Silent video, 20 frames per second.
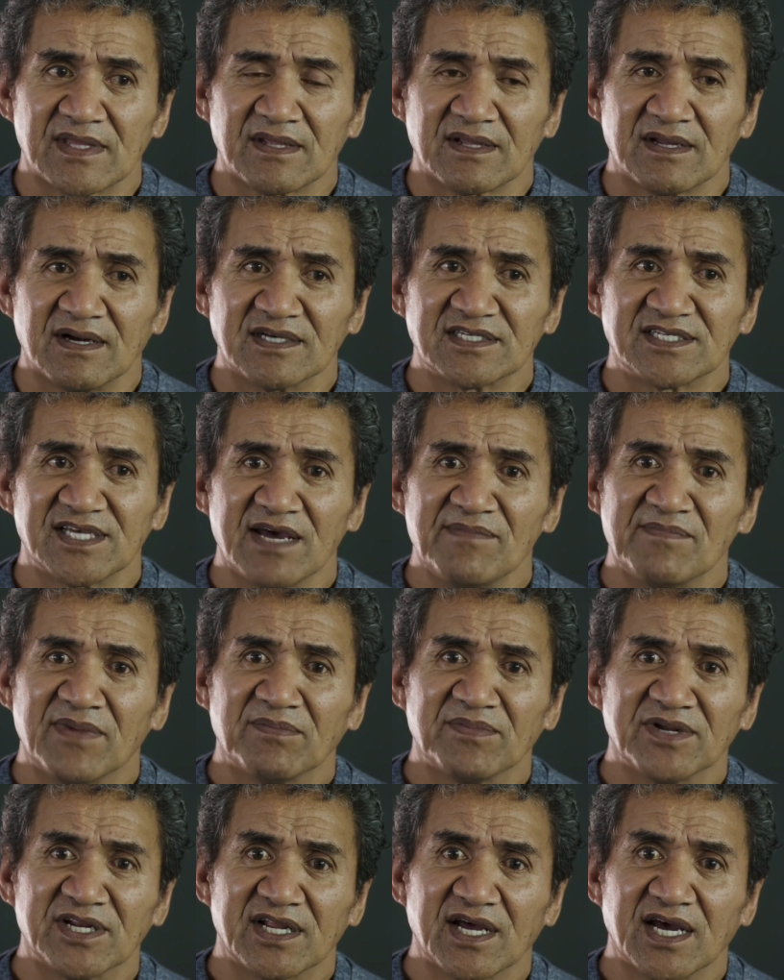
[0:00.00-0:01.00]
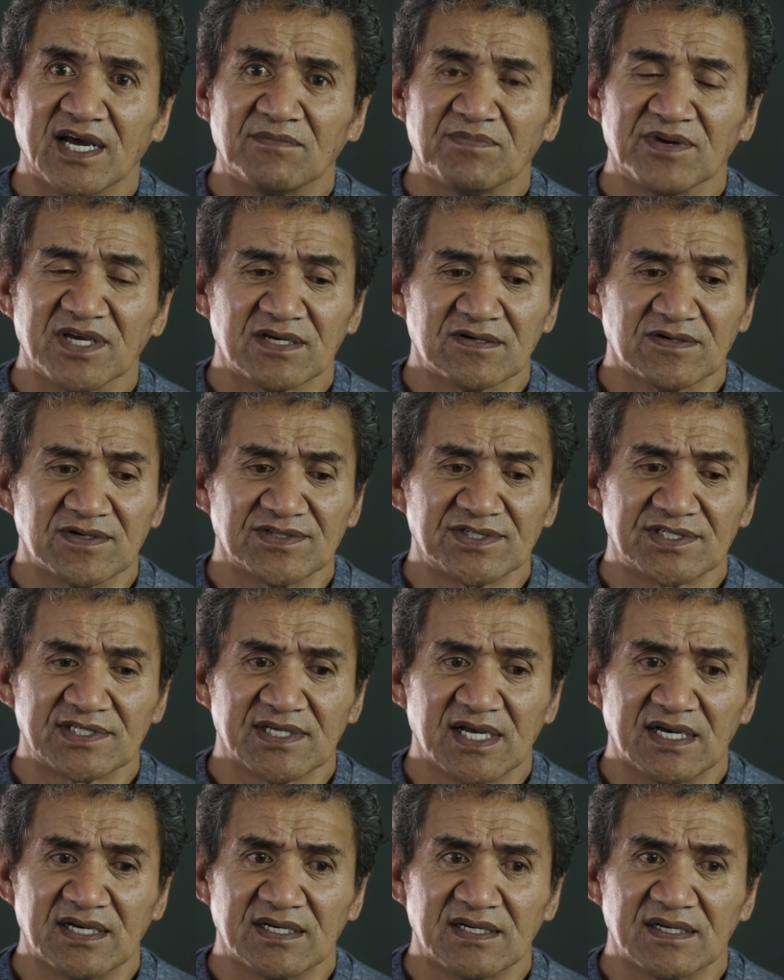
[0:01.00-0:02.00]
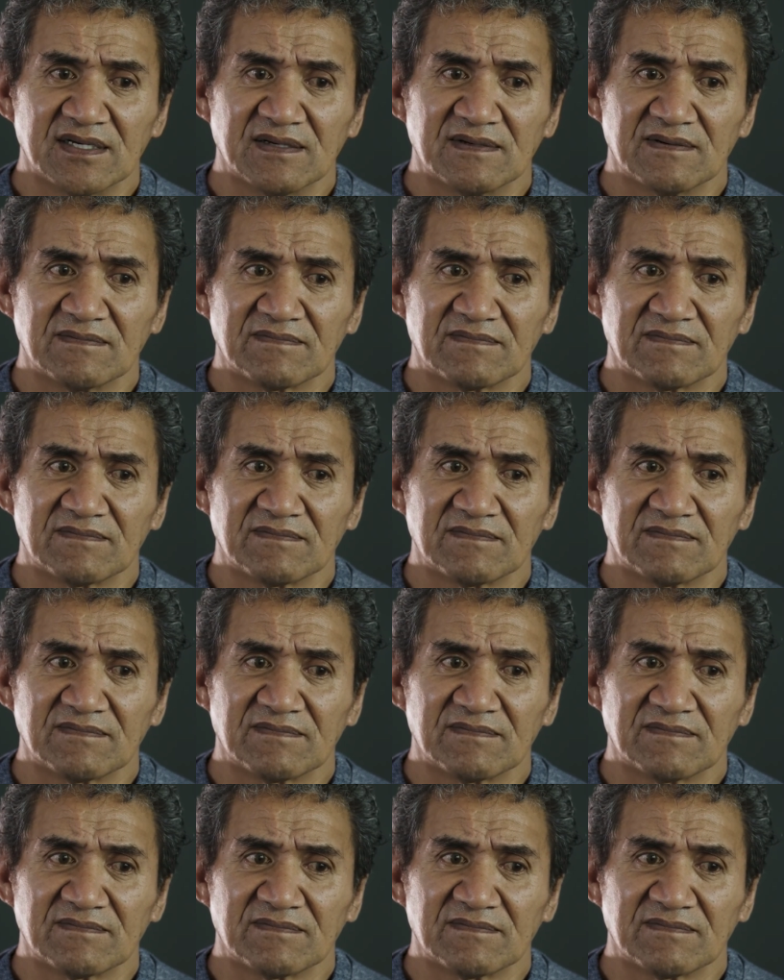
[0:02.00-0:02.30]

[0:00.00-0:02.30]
I say mum and dad because I